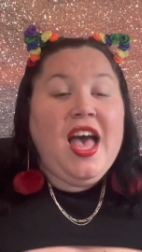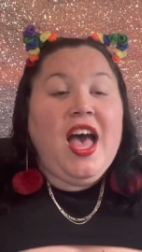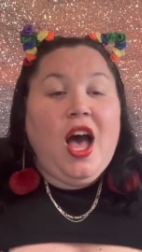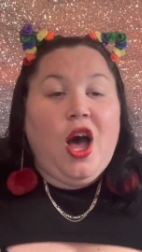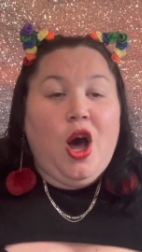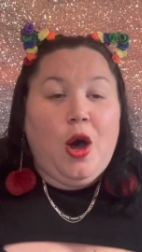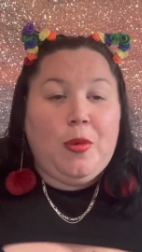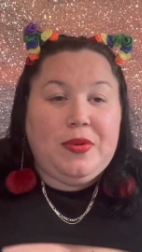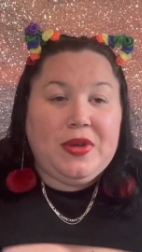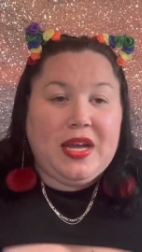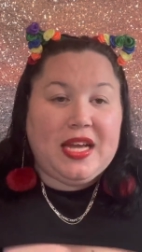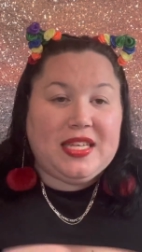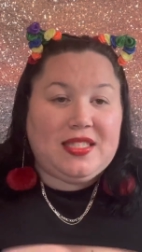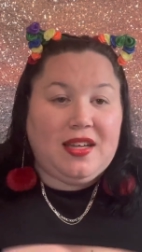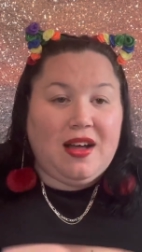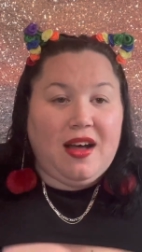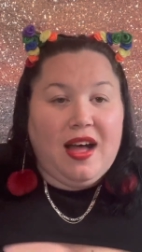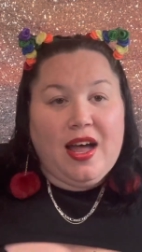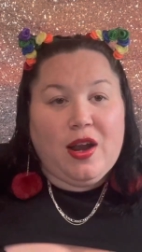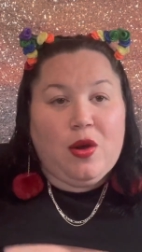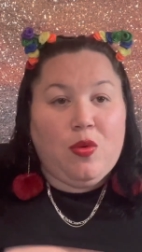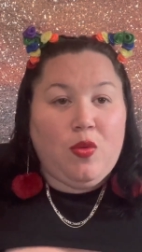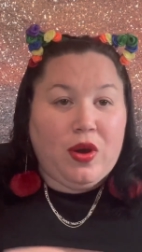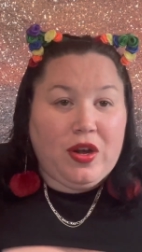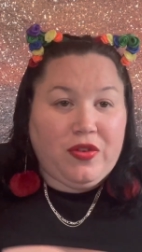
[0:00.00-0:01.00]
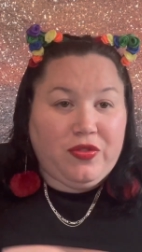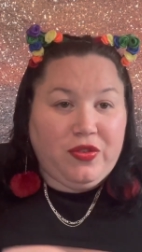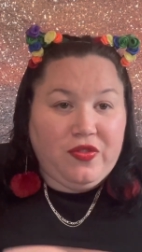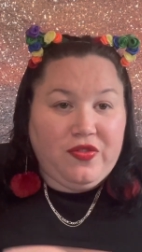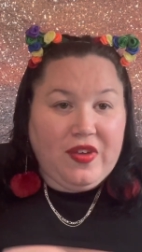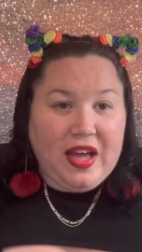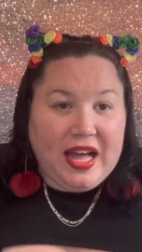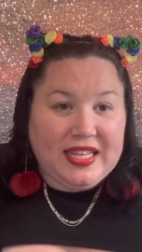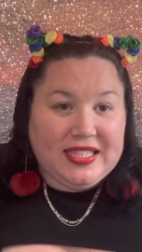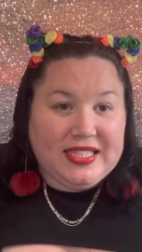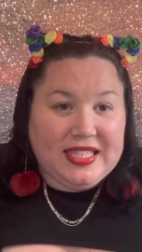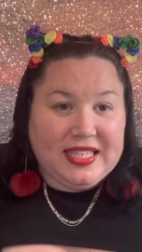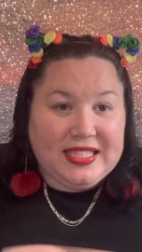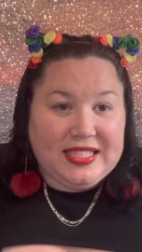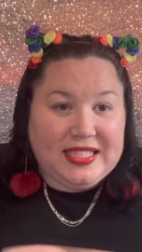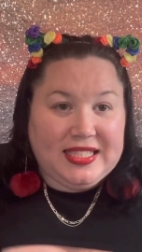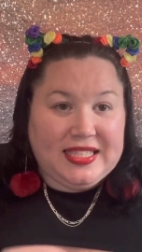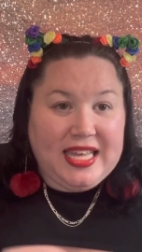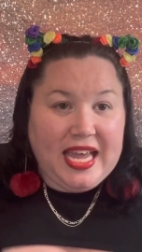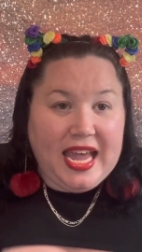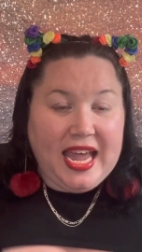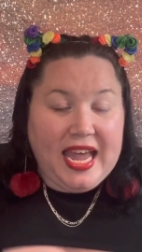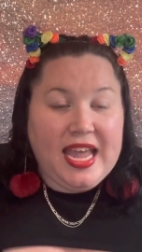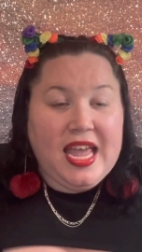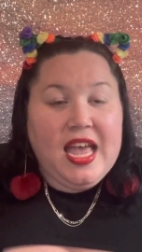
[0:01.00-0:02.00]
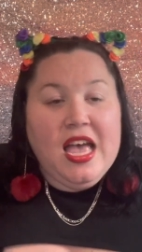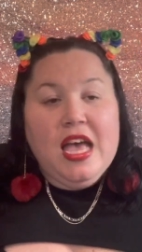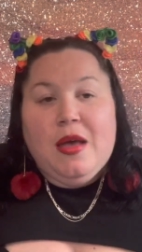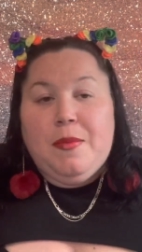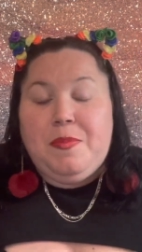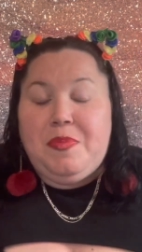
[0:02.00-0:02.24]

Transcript: I hope you guys all had a wonderful Valentine's Day,